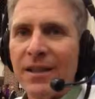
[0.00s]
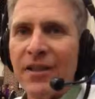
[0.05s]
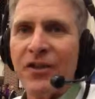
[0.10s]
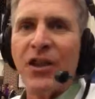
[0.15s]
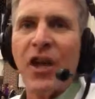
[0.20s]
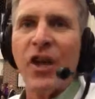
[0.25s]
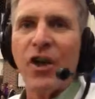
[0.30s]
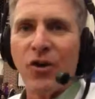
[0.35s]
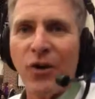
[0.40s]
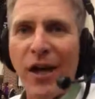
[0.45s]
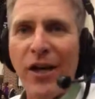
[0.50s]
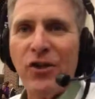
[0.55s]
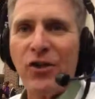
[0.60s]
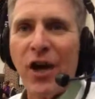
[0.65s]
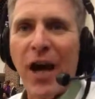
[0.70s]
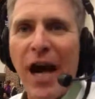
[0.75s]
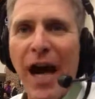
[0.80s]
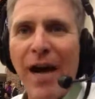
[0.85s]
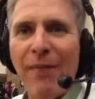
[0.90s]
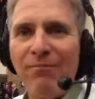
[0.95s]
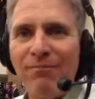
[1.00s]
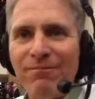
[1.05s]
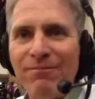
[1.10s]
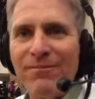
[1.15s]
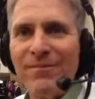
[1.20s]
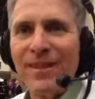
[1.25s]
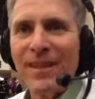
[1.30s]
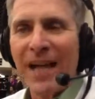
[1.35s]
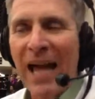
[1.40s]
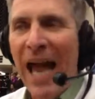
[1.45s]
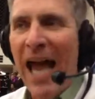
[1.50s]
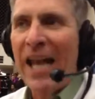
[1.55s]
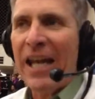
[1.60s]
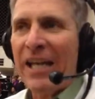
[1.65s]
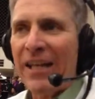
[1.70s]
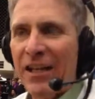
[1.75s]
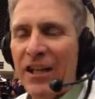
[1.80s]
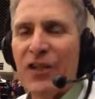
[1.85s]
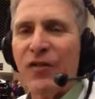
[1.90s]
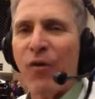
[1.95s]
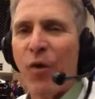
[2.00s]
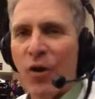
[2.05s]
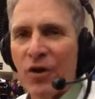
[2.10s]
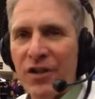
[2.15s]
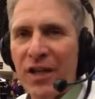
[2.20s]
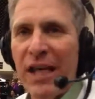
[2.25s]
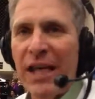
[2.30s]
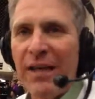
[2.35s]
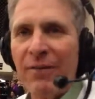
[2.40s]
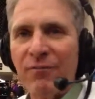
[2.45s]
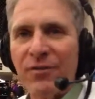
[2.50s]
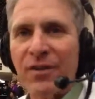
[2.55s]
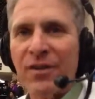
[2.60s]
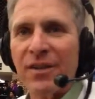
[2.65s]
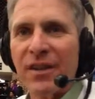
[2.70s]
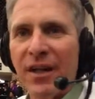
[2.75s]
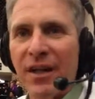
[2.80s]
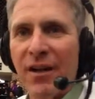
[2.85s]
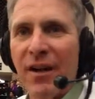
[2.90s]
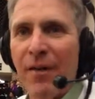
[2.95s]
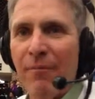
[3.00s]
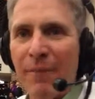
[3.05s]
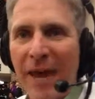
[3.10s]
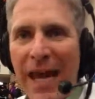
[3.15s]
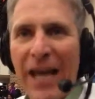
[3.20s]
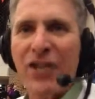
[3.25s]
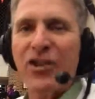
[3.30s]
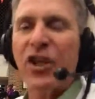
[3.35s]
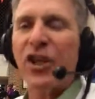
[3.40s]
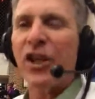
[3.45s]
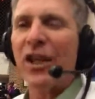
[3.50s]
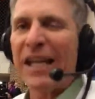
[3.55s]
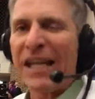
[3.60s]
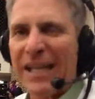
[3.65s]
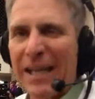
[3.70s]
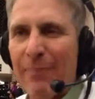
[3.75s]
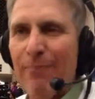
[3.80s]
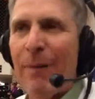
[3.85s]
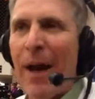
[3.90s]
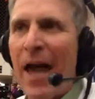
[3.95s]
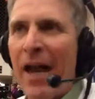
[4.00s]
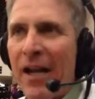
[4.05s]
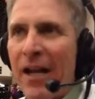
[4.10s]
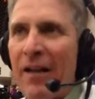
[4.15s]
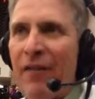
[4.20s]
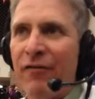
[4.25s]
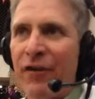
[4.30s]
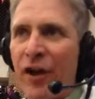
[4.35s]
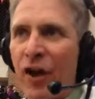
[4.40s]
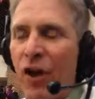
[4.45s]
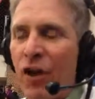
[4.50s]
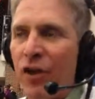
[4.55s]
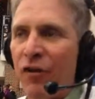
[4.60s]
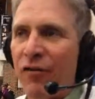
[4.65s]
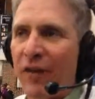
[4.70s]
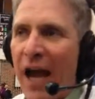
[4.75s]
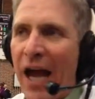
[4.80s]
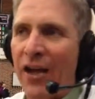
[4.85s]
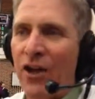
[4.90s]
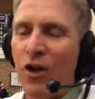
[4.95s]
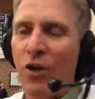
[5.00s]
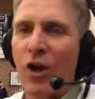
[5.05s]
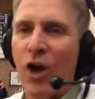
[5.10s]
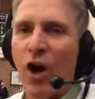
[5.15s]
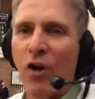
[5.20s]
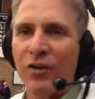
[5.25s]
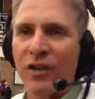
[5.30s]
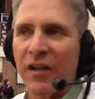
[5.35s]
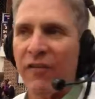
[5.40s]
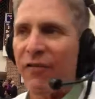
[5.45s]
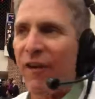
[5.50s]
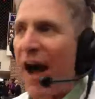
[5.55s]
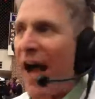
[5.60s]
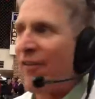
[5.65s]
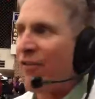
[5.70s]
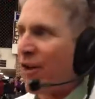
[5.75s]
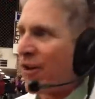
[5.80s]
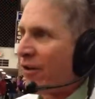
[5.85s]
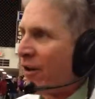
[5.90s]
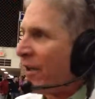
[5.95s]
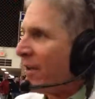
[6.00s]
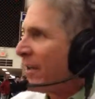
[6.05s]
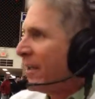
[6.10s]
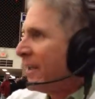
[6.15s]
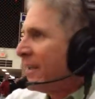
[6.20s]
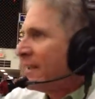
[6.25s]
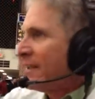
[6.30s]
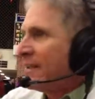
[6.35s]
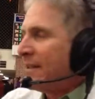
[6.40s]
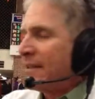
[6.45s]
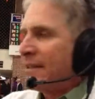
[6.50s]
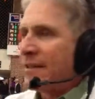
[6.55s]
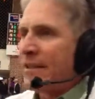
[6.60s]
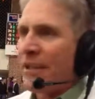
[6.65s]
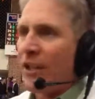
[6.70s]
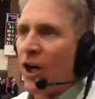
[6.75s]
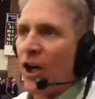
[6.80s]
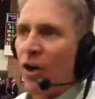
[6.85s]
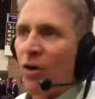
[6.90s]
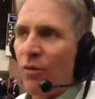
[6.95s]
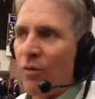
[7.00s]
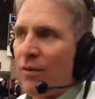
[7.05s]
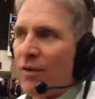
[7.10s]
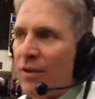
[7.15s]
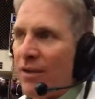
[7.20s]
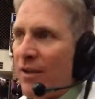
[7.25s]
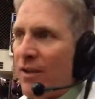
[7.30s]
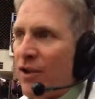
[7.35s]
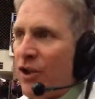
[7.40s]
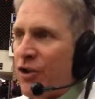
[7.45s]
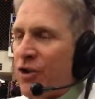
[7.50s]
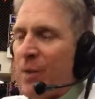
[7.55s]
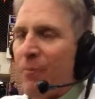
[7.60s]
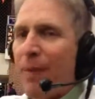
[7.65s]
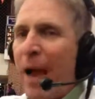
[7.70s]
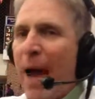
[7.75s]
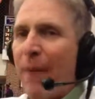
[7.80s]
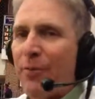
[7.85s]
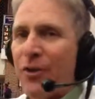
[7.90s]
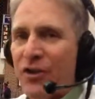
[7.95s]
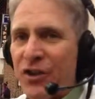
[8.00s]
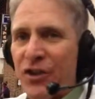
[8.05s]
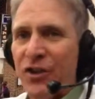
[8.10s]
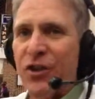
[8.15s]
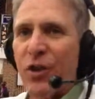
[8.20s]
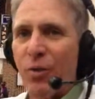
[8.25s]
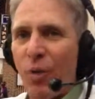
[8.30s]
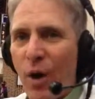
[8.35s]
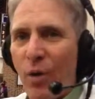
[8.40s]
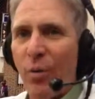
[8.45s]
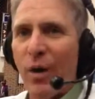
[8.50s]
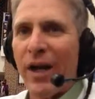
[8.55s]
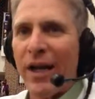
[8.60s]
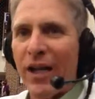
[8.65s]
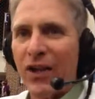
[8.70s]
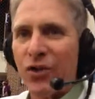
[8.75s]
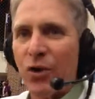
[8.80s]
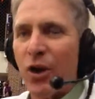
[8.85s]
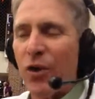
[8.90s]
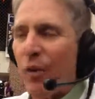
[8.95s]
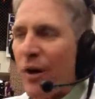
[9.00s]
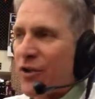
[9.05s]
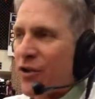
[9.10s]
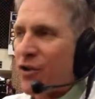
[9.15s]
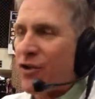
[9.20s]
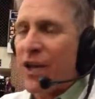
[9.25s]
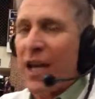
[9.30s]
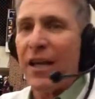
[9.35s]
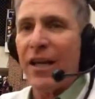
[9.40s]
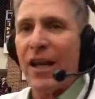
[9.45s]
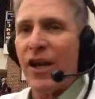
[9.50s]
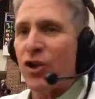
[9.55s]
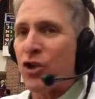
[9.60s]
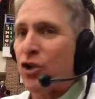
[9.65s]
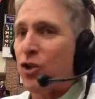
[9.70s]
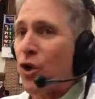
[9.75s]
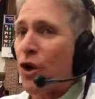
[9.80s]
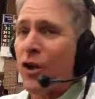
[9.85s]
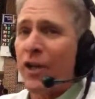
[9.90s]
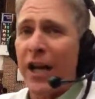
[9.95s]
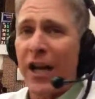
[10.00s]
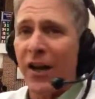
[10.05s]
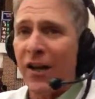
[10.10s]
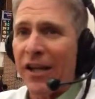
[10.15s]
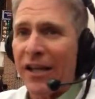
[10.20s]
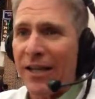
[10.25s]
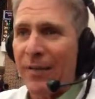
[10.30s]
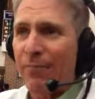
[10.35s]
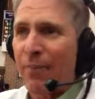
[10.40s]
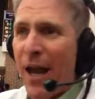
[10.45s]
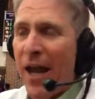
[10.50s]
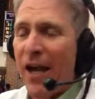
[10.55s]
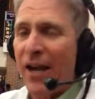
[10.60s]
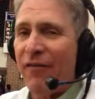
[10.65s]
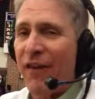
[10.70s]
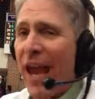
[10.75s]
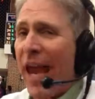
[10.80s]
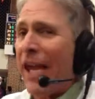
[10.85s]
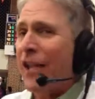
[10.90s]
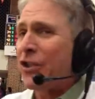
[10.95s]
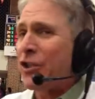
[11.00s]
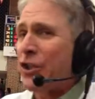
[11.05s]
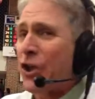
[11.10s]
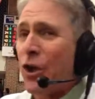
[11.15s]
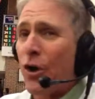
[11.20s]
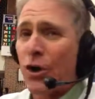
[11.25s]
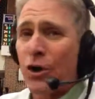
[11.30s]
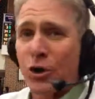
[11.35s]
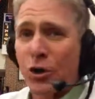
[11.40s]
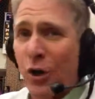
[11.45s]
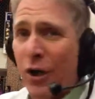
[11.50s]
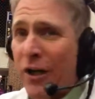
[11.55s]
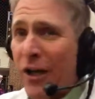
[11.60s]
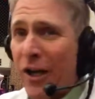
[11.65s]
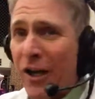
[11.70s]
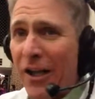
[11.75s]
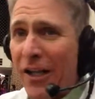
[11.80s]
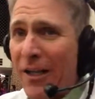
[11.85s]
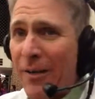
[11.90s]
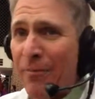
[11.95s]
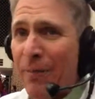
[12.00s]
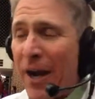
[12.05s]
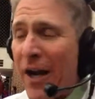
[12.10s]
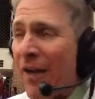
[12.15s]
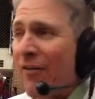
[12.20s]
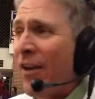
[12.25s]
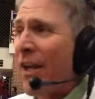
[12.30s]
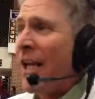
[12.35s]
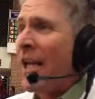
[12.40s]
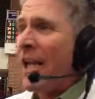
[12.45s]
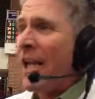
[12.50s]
has done a great job adding these four teams. Uh, amazingly competitive. You know, you've got UNOs at 500. You know, Houston Baptist is the one win against Northwestern State. Extraordinarily competitive. ACU extraordinarily competitive.